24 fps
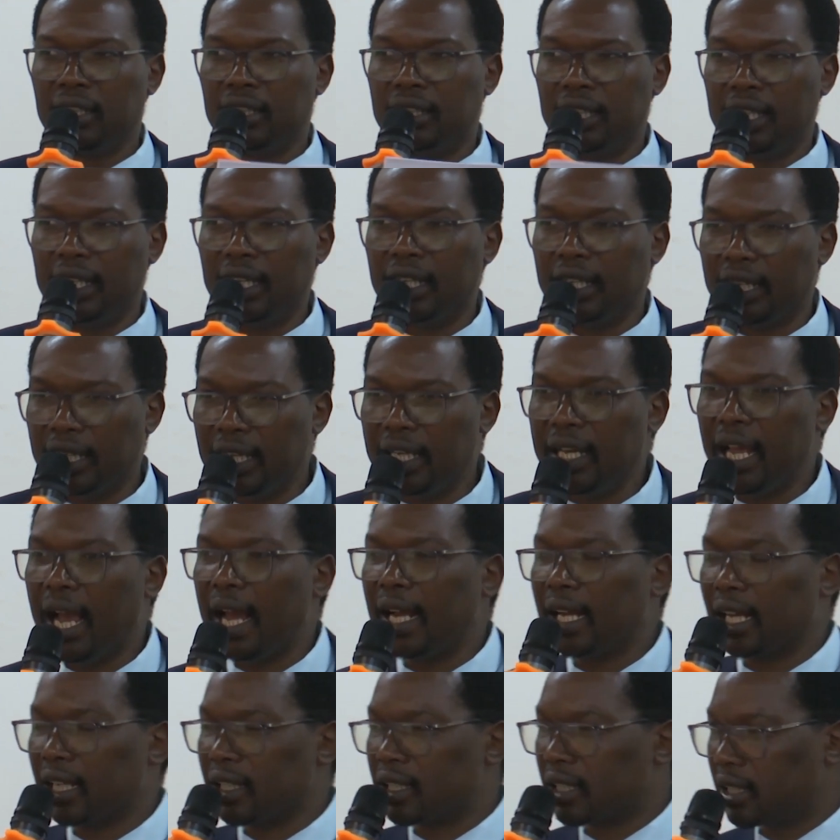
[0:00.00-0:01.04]
they really
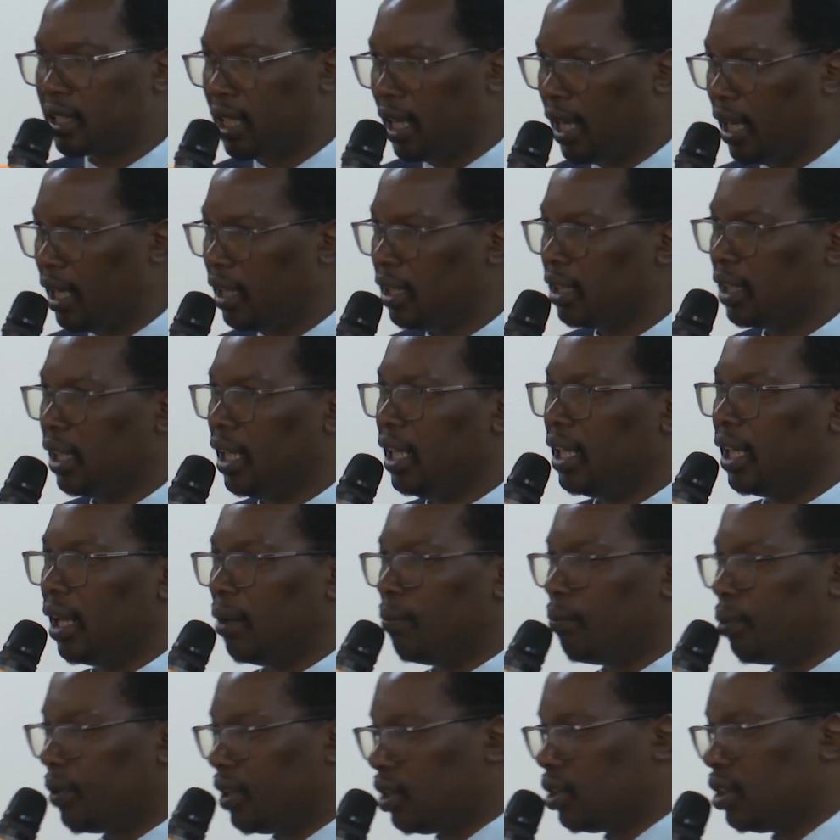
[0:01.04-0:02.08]
understand and
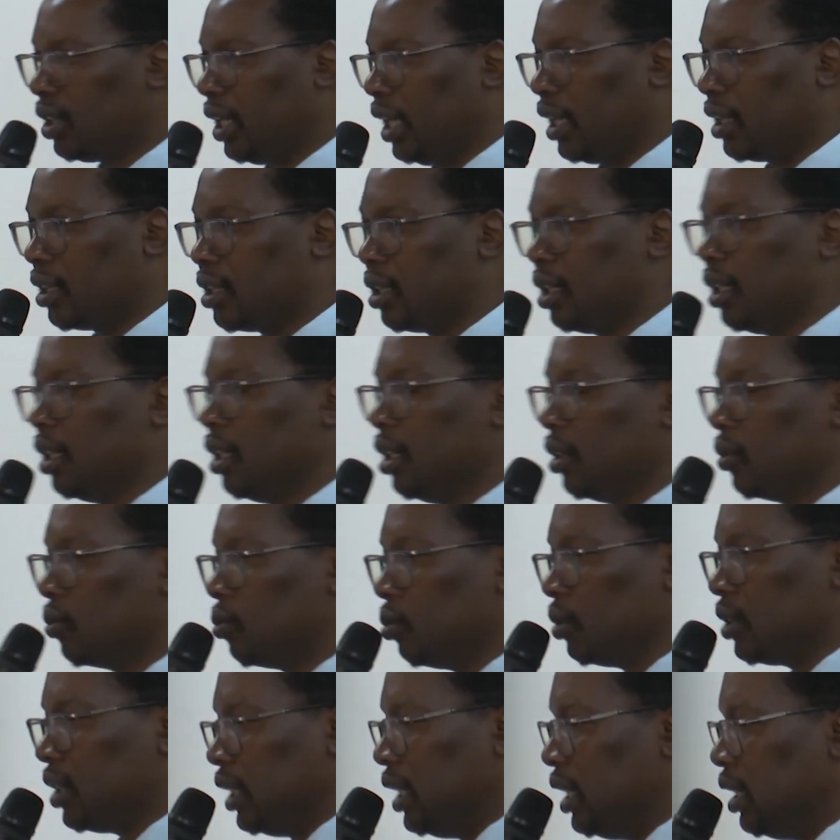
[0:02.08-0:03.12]
appreciate
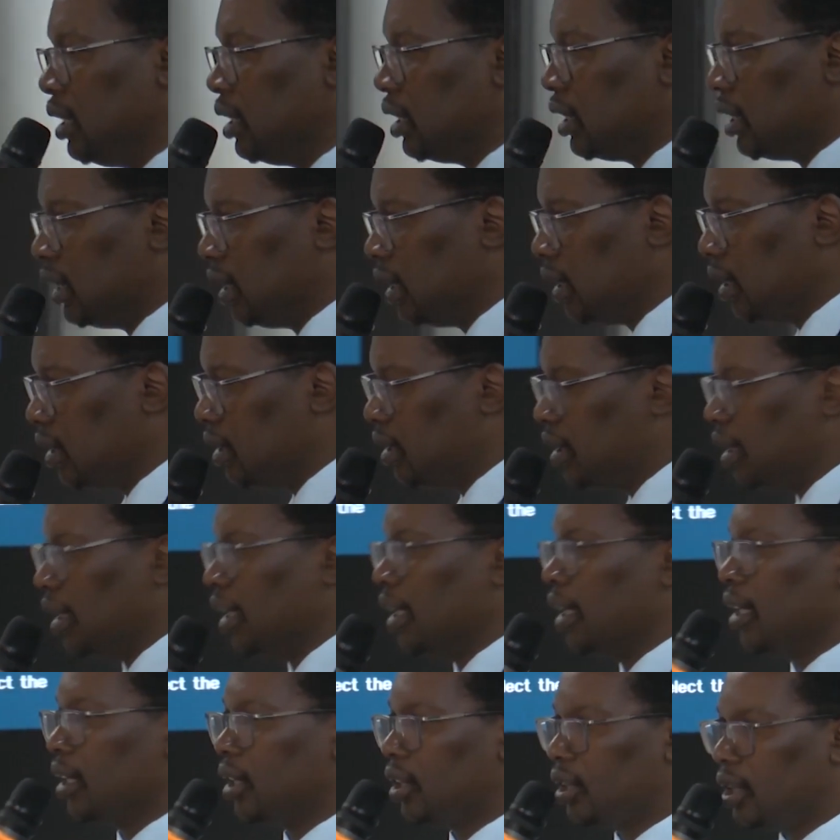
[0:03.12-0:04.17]
kuti indeed
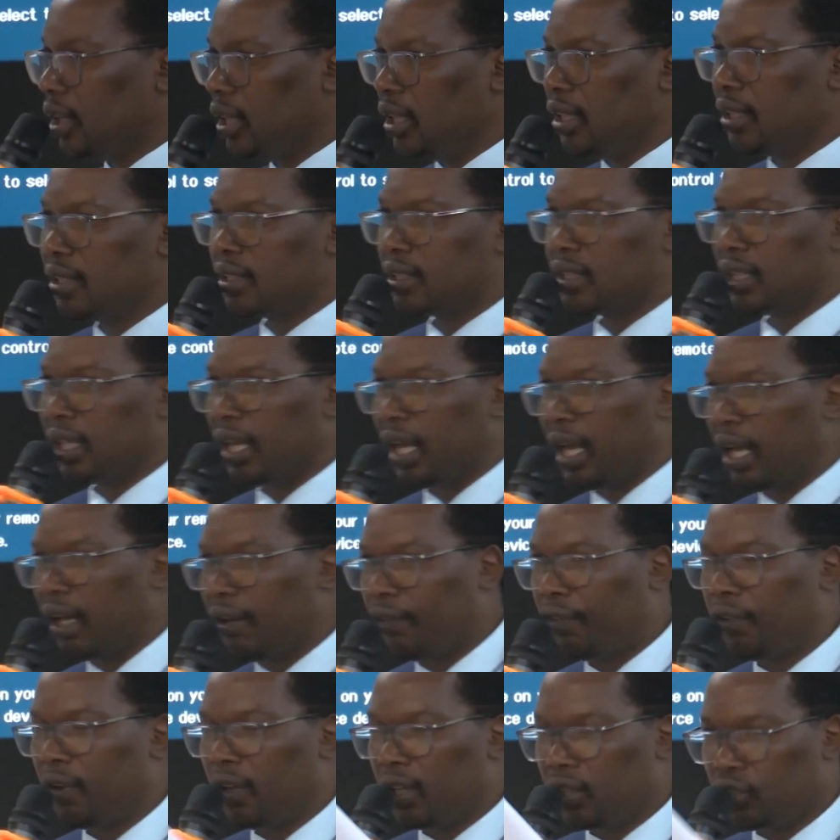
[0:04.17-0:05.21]
things
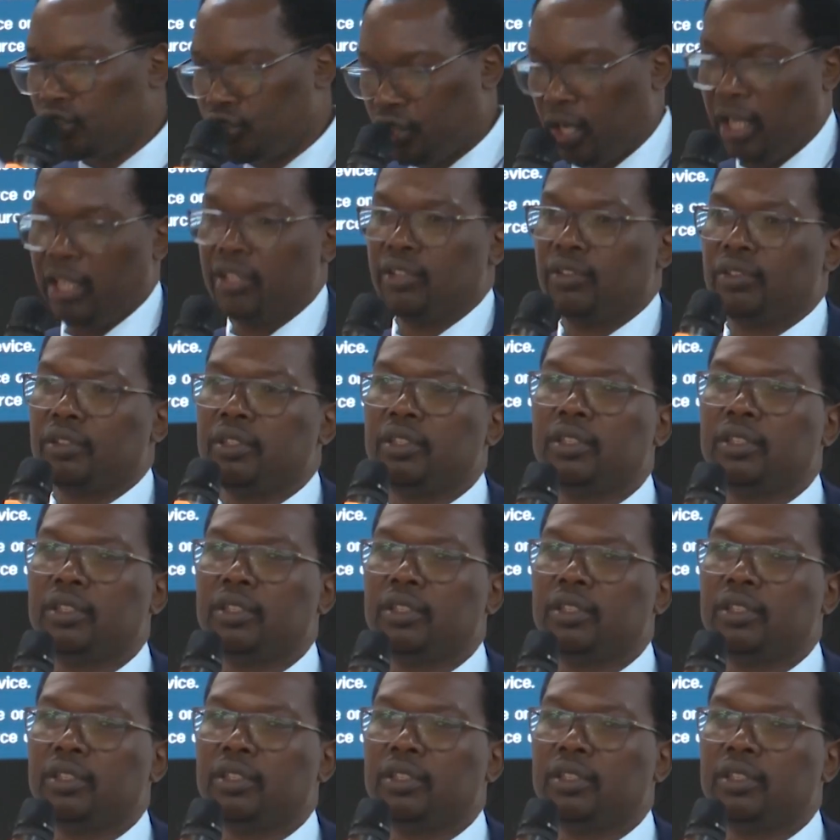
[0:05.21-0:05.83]
have changed.